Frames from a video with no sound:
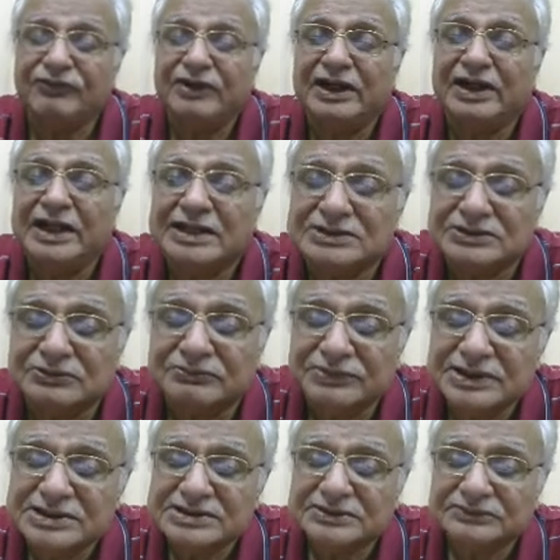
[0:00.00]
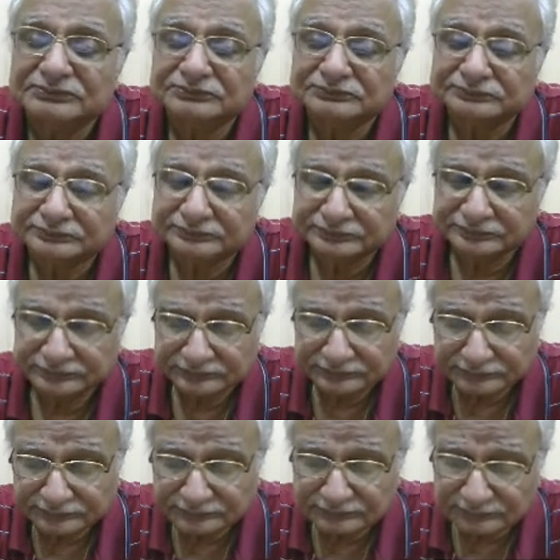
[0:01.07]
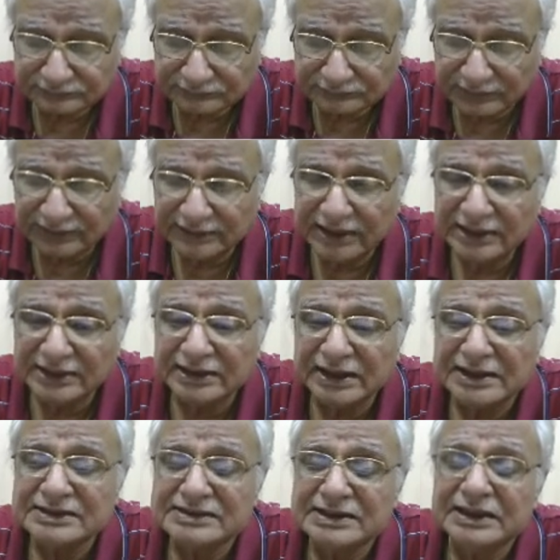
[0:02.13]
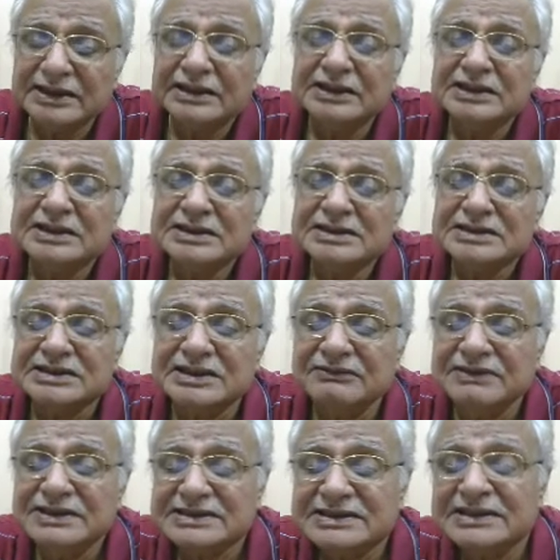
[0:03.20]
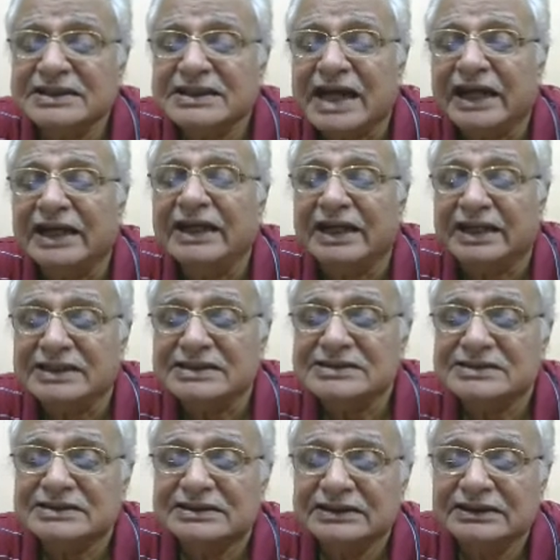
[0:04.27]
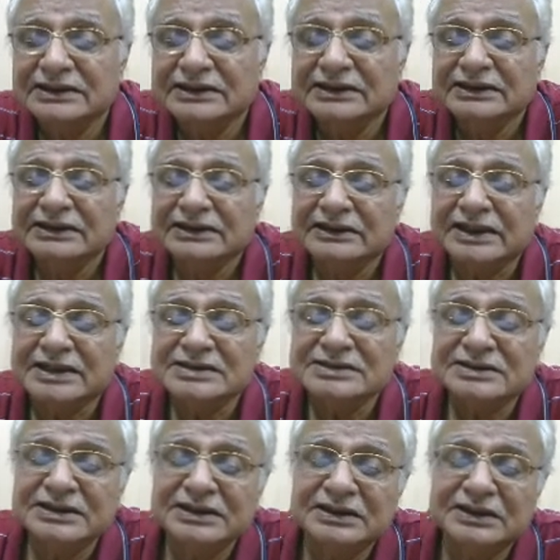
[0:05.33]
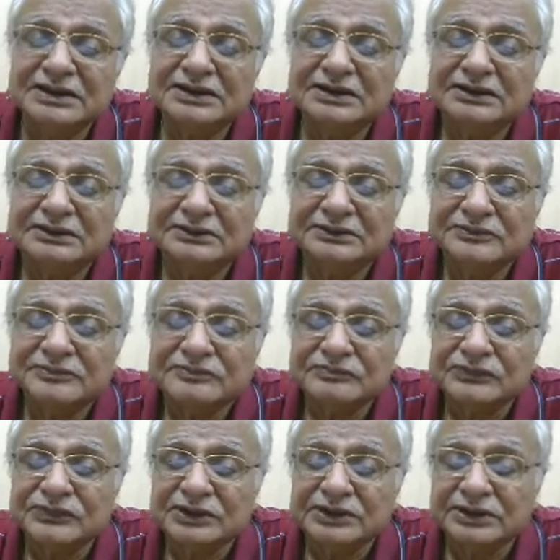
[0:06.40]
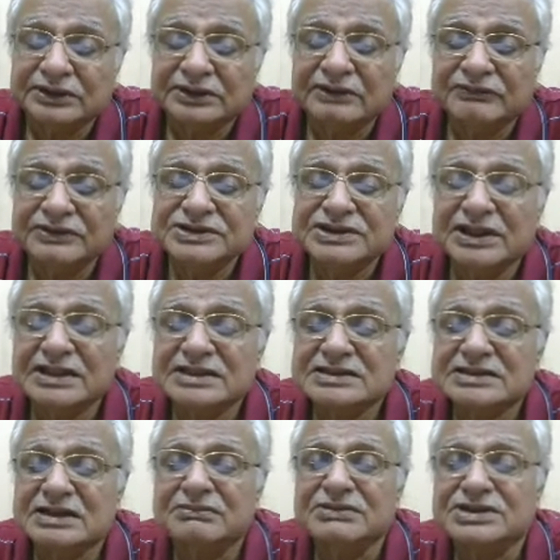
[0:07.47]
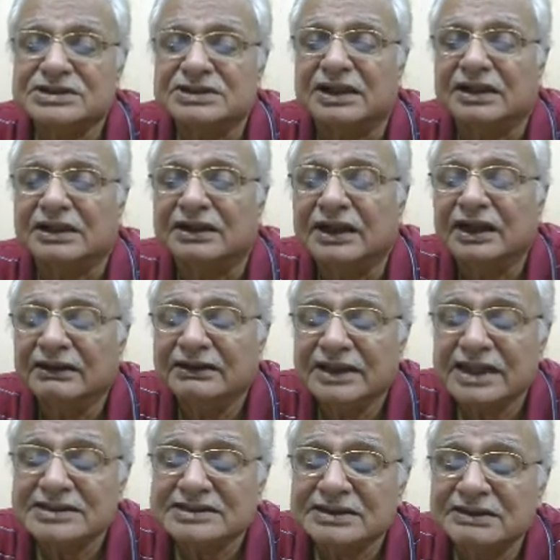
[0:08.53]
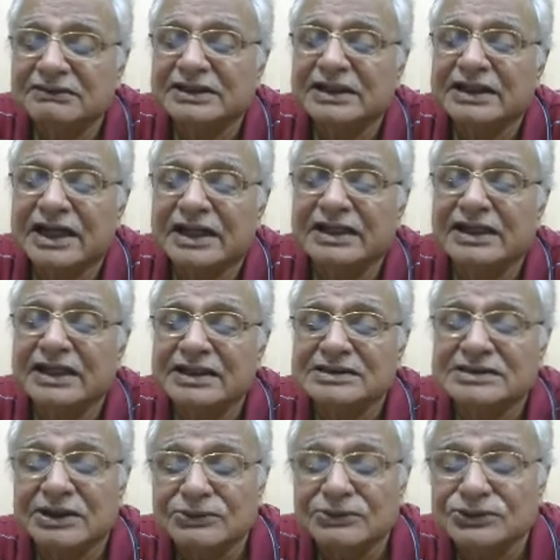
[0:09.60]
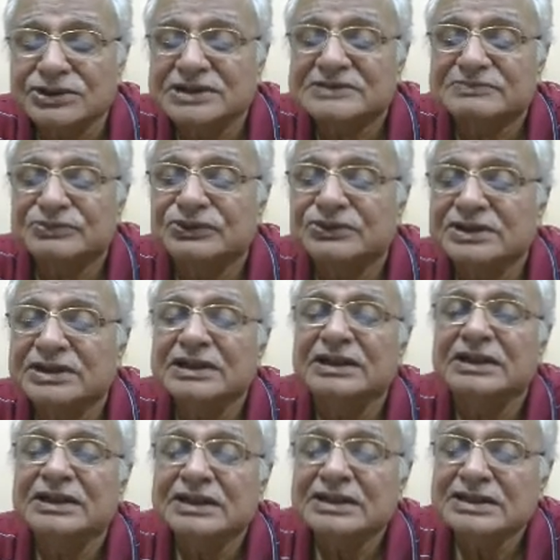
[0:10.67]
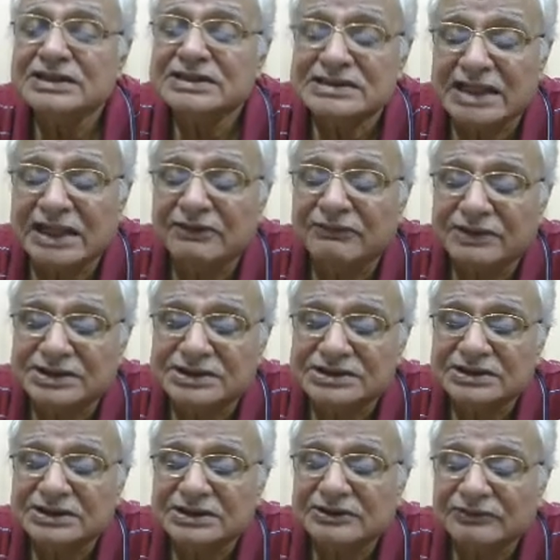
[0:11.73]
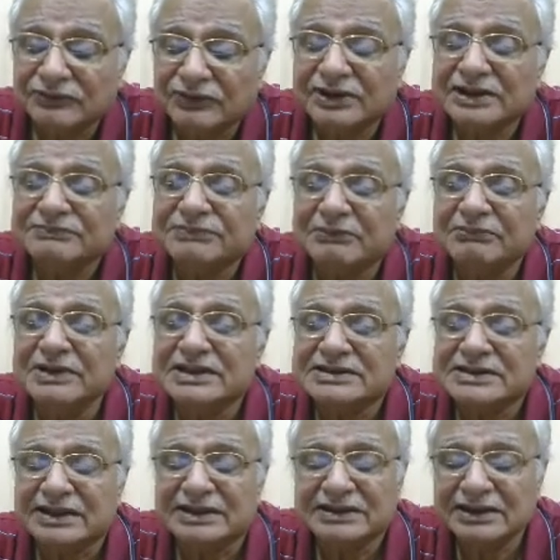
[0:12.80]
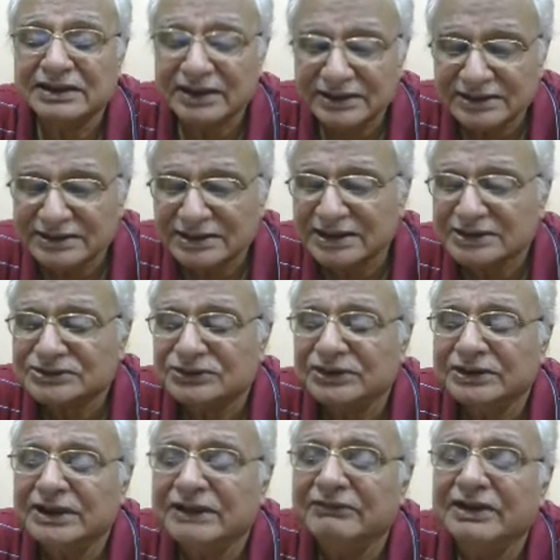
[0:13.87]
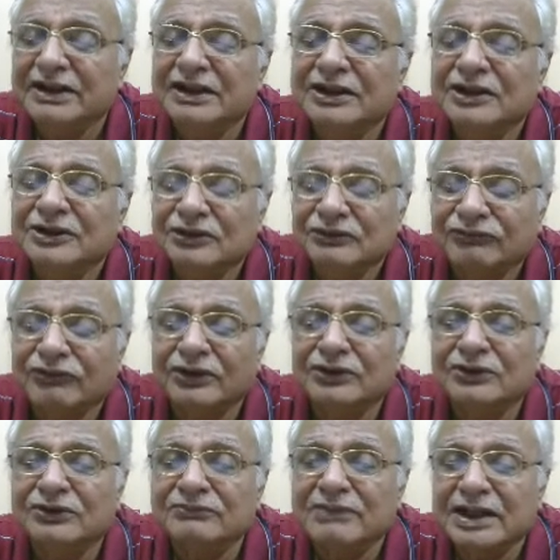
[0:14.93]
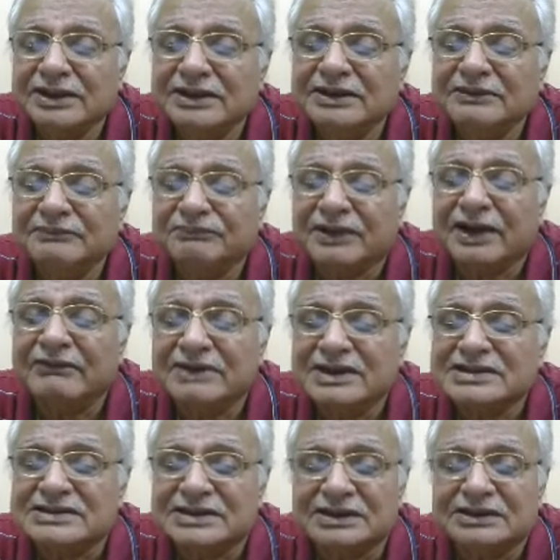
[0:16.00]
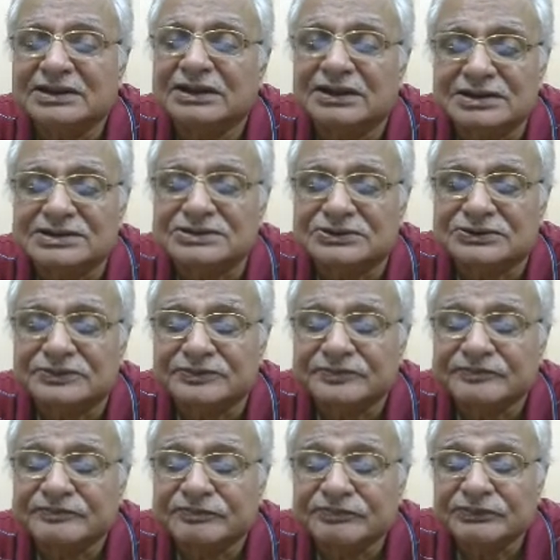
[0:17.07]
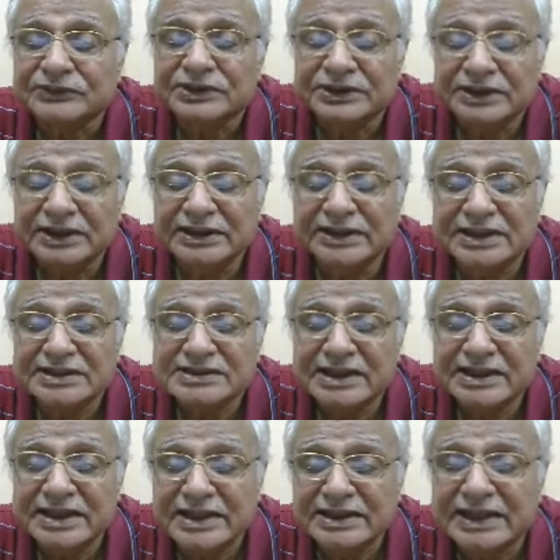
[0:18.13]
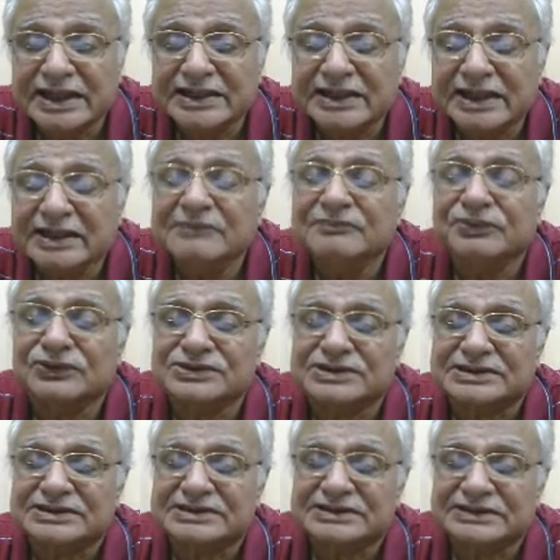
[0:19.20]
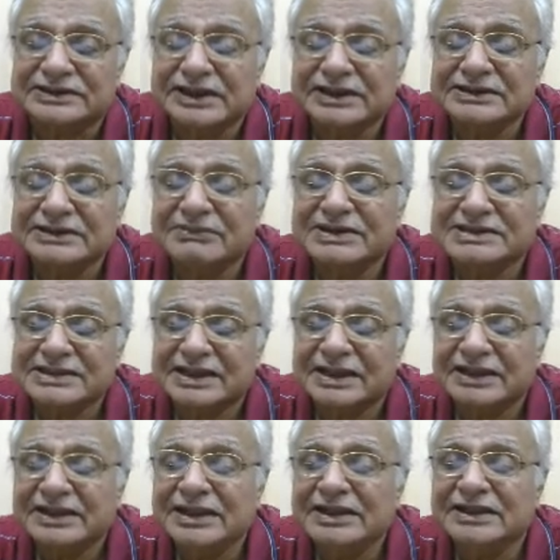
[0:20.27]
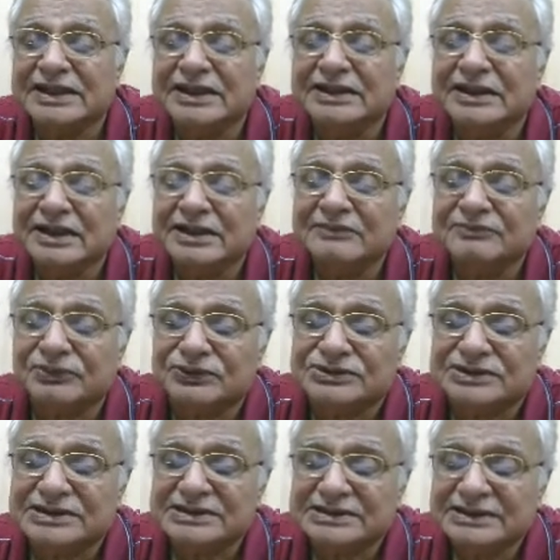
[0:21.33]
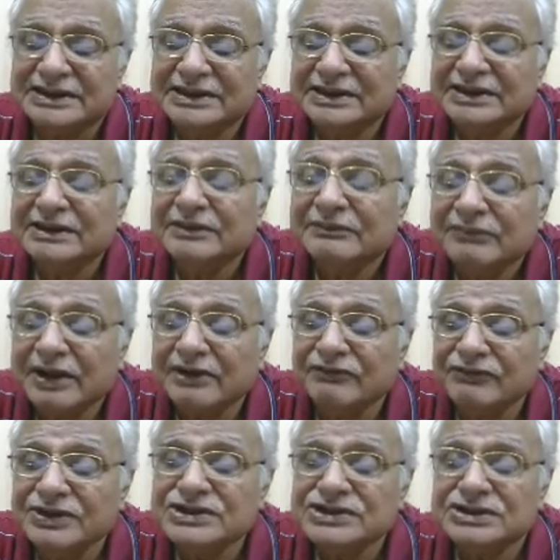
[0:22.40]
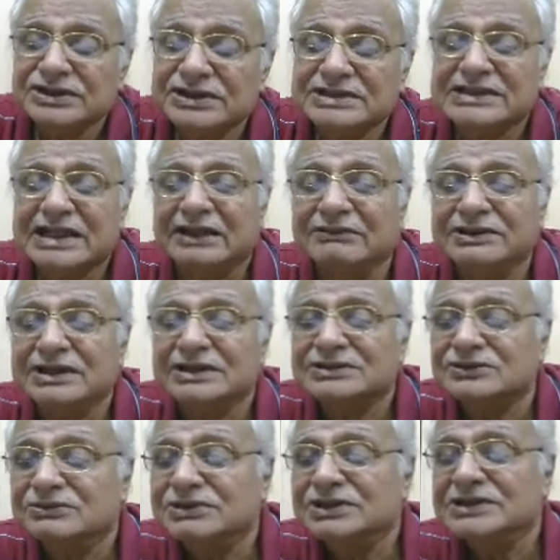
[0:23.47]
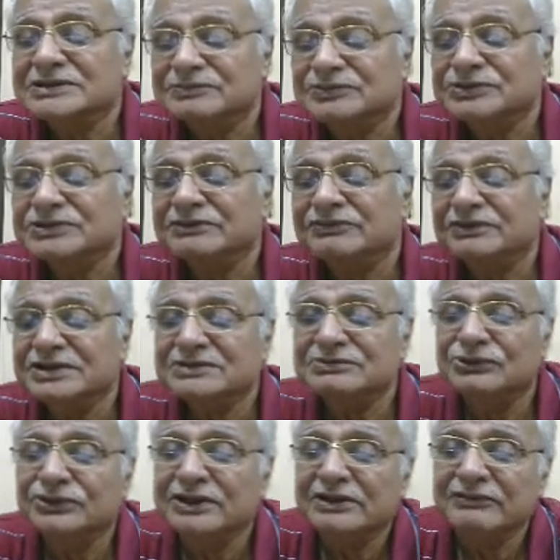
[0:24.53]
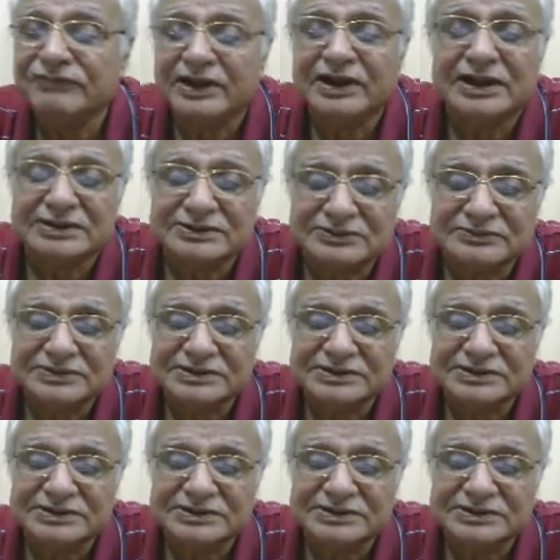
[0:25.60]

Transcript: lakhs rupees, then there is a CVC guidelines, that is the vigilance commissioner. He has given a guidelines how to dispose the salvage for the public sector, and it is also in a way followed by the private sector also. Then there is a e-tendering process. There is basically a tendering process by which the salvage has to be disposed if it is more than 5 lakhs rupees.